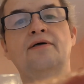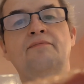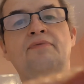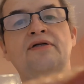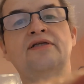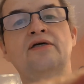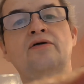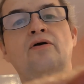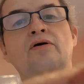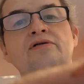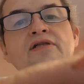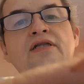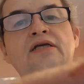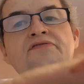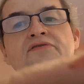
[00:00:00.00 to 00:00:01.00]
But the
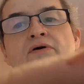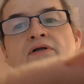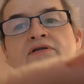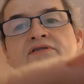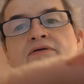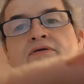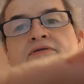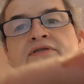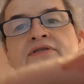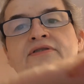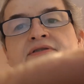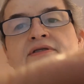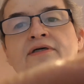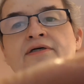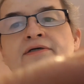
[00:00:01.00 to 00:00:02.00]
gauze leaves also
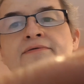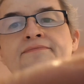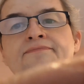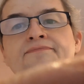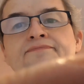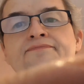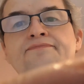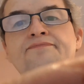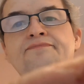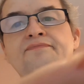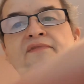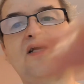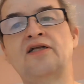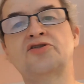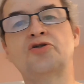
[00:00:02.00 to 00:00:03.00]
these,
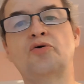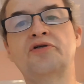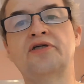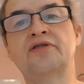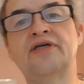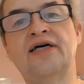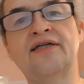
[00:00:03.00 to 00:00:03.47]
I'll show it on the